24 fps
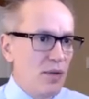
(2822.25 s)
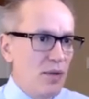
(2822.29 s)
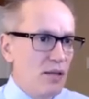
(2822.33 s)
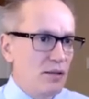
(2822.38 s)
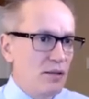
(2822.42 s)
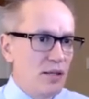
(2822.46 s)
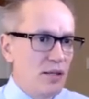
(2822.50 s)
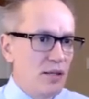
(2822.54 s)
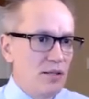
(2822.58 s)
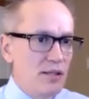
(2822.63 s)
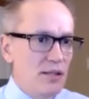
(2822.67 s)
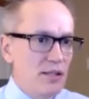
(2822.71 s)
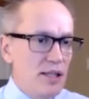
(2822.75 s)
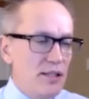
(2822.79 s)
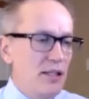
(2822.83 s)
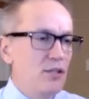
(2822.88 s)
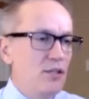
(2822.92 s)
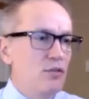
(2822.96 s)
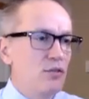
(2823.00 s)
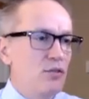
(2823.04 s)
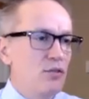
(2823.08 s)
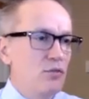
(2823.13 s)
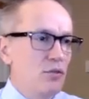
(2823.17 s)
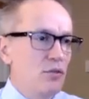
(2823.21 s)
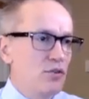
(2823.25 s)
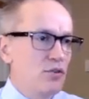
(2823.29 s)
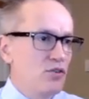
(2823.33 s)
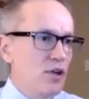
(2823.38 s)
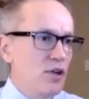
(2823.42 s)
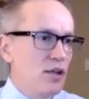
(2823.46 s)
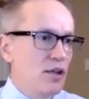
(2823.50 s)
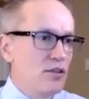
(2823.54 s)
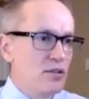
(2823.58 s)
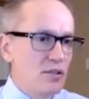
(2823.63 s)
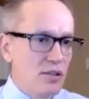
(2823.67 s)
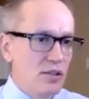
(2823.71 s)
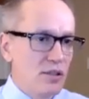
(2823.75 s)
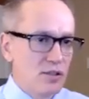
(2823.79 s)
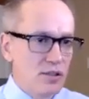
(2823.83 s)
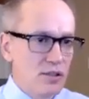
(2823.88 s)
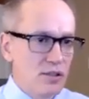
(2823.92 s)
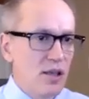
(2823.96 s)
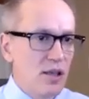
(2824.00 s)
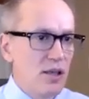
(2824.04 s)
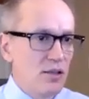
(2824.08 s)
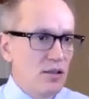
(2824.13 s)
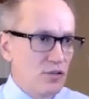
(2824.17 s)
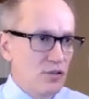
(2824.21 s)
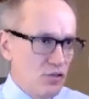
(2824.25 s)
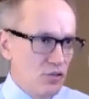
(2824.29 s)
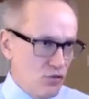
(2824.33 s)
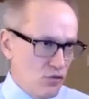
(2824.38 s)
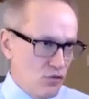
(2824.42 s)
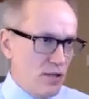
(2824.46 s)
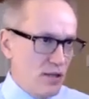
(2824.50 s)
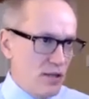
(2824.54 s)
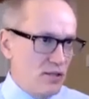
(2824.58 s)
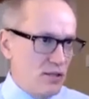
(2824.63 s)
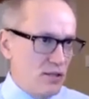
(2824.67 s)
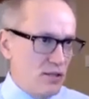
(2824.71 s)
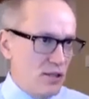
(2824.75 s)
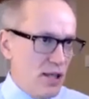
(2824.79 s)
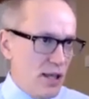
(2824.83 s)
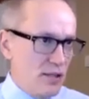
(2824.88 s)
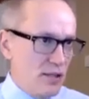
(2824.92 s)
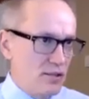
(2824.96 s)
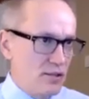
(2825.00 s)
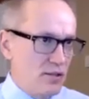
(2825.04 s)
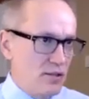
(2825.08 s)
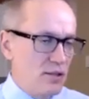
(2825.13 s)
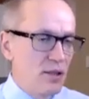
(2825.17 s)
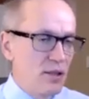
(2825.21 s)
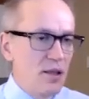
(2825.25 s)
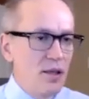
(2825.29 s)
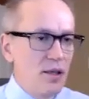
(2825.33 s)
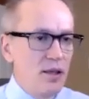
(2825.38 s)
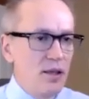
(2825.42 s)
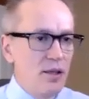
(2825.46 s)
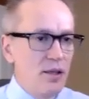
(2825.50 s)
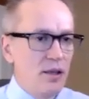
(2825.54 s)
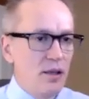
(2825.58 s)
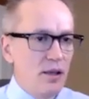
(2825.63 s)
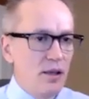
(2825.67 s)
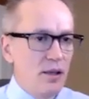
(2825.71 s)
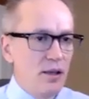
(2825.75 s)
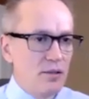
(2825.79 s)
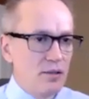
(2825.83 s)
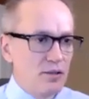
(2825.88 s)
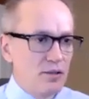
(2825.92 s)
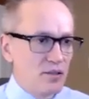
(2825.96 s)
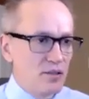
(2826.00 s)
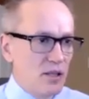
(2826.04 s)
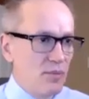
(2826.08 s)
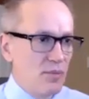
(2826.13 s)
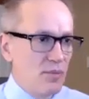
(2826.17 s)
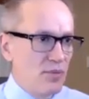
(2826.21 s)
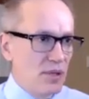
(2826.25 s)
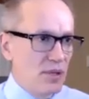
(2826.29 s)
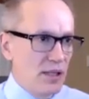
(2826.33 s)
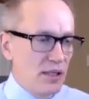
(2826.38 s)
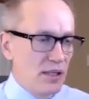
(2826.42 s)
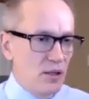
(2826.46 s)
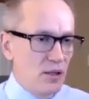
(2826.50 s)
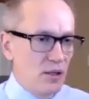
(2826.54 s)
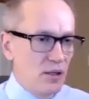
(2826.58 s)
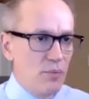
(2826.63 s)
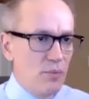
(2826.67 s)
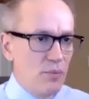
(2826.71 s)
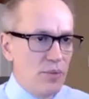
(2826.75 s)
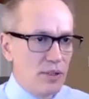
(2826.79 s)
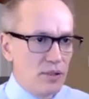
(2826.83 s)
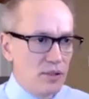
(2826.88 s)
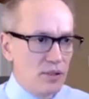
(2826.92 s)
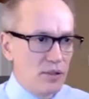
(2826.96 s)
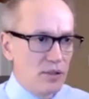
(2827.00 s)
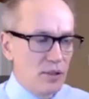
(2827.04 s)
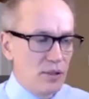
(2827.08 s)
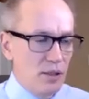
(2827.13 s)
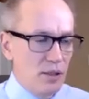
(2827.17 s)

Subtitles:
I think they need to adjust this stress test to something a little bit